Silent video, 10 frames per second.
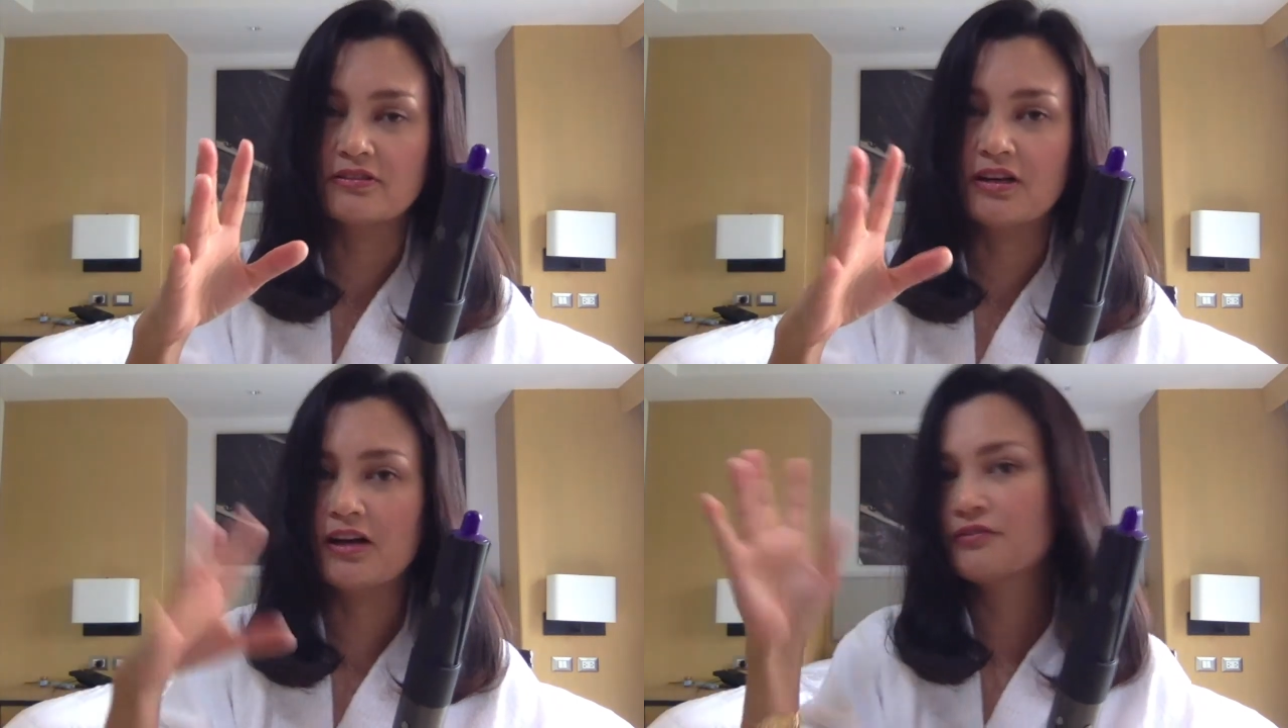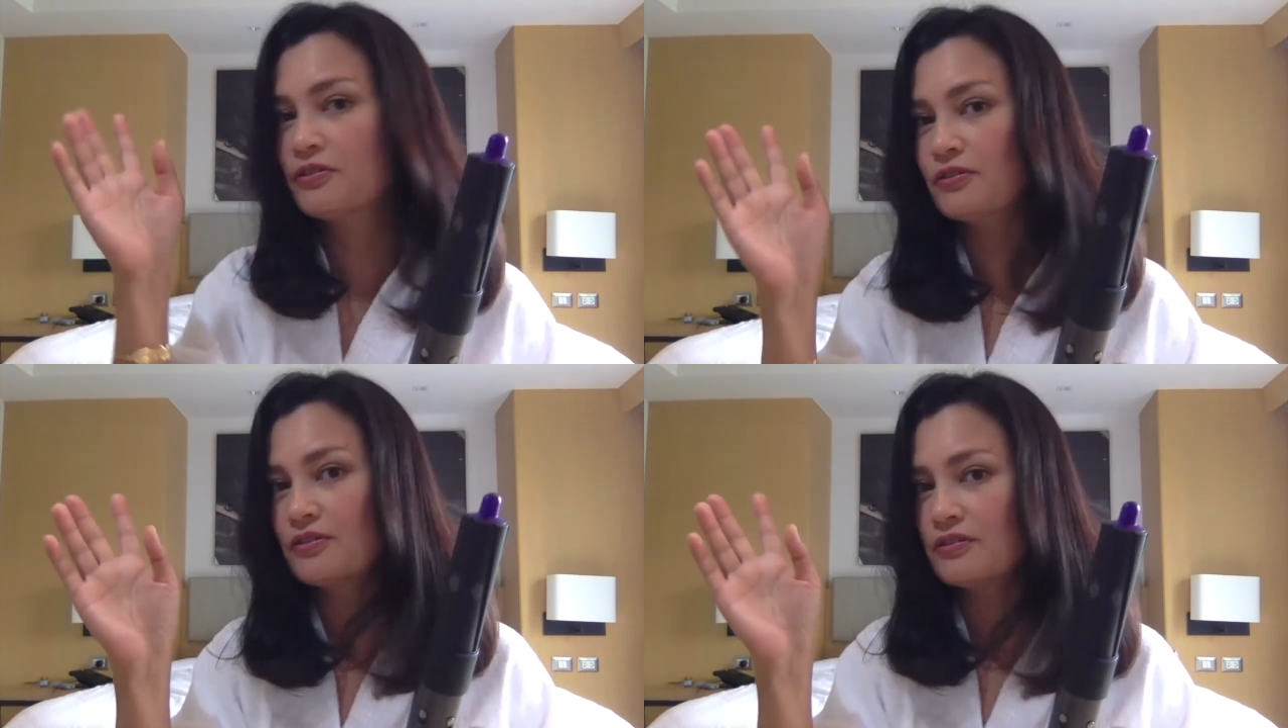hot
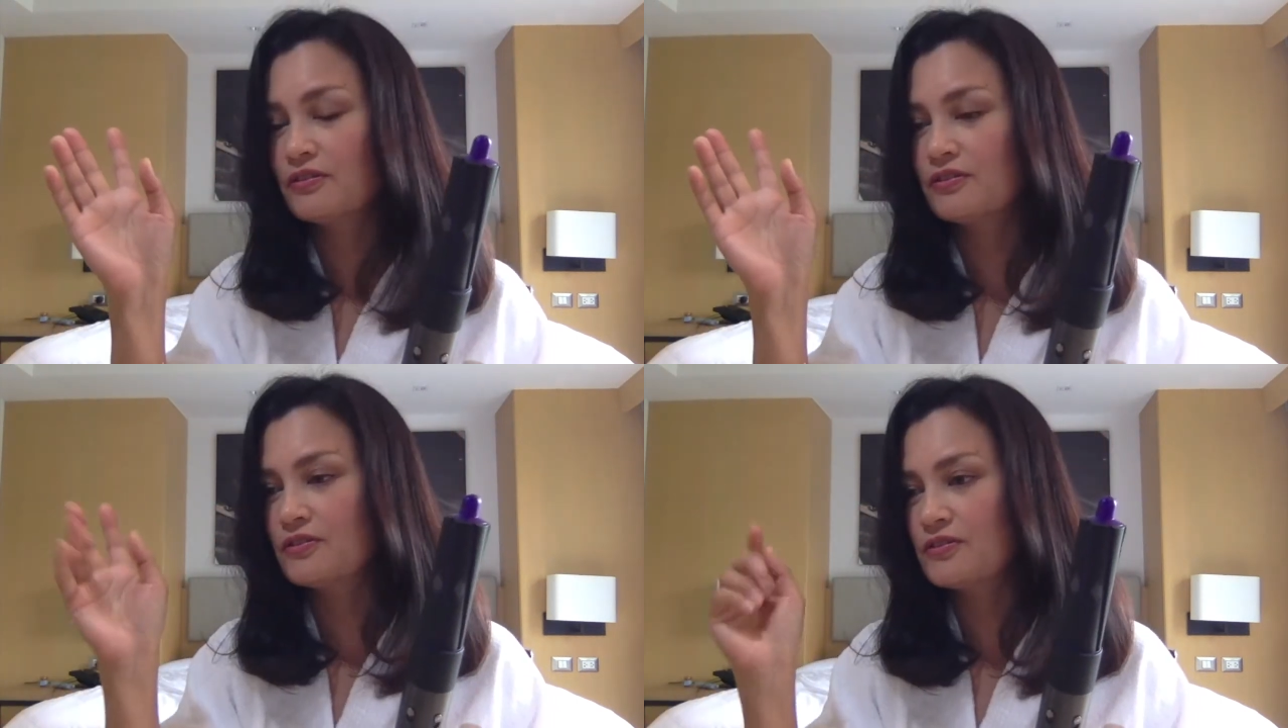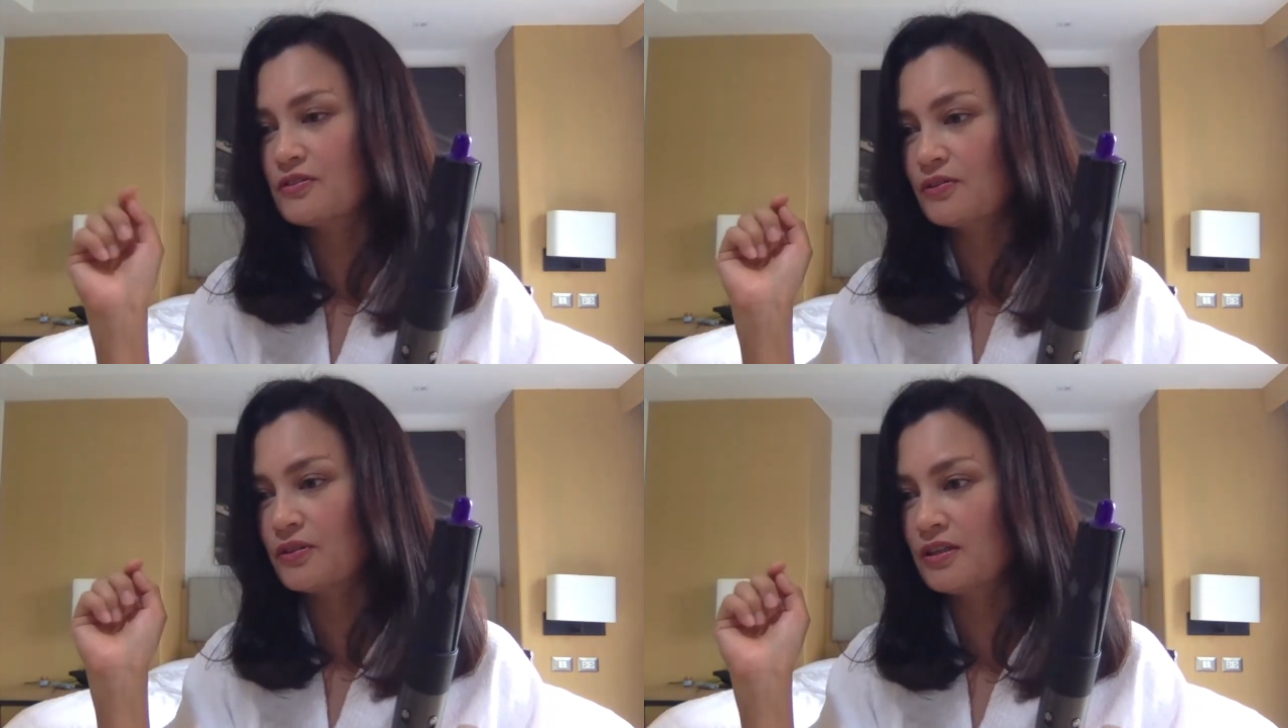rollers
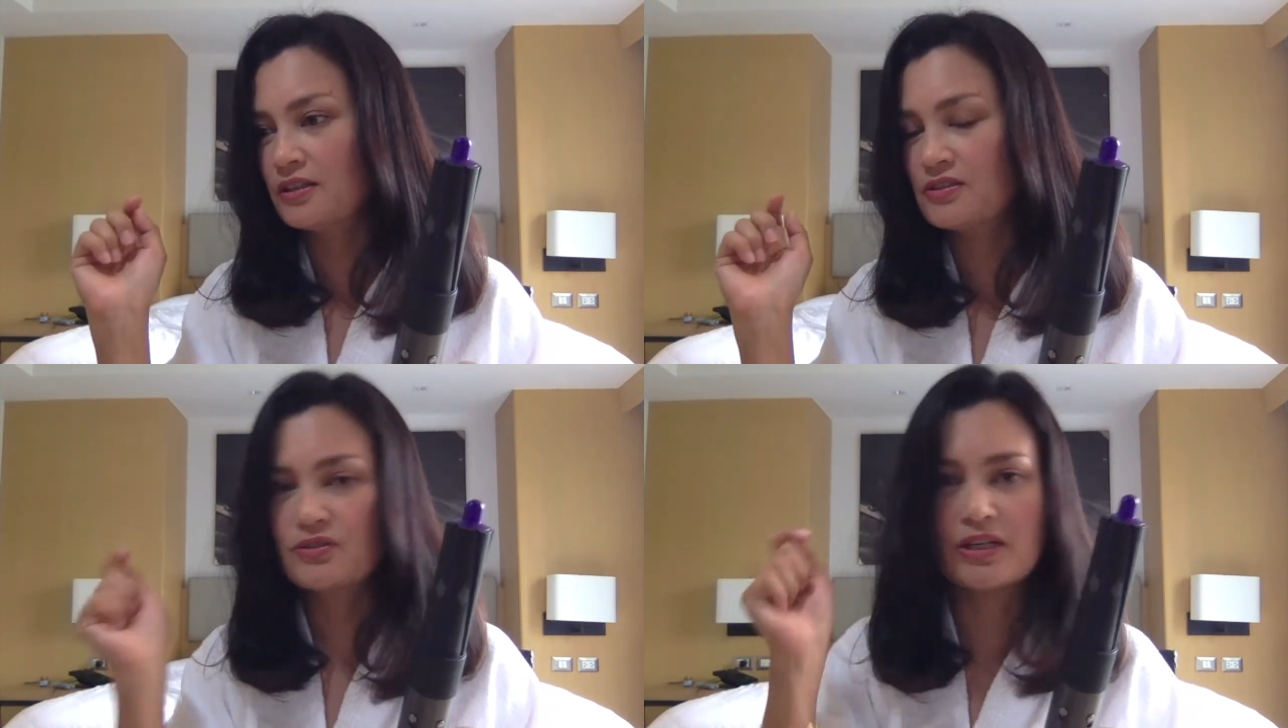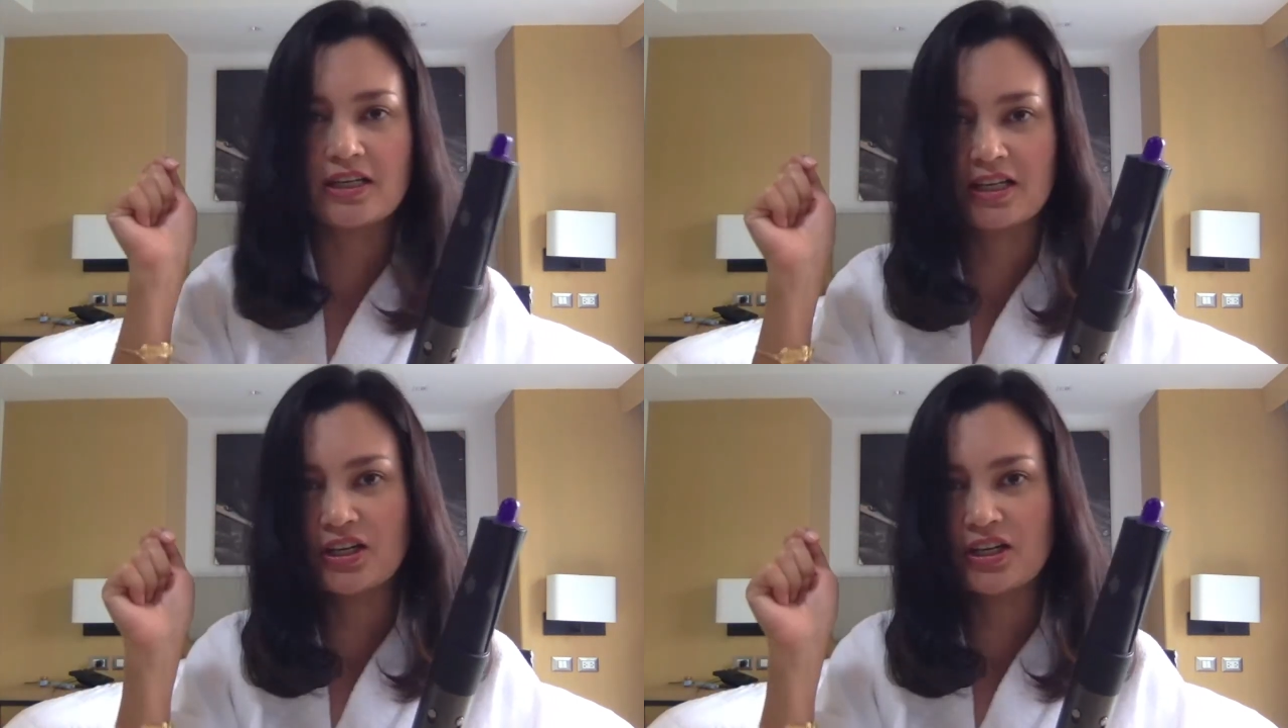or straightening